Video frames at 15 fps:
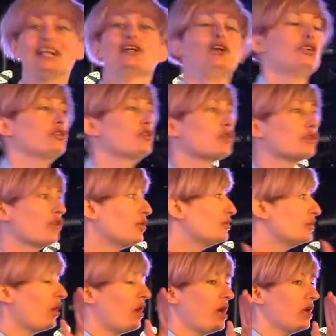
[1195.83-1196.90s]
Because I don't
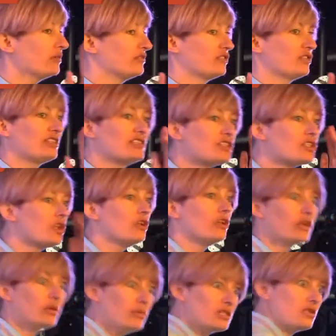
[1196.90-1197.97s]
like this. Look at
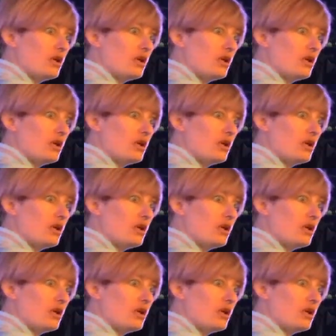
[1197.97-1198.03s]
my side